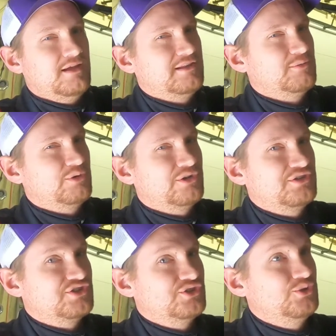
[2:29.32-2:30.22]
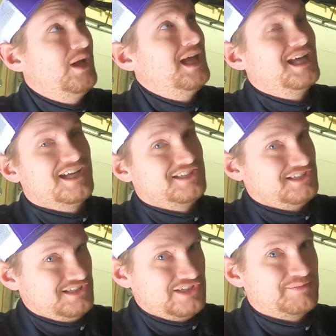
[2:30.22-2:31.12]
and then we're going to do a
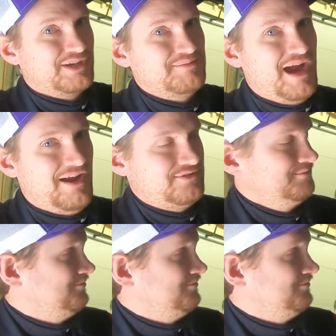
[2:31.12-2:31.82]
little bit of math.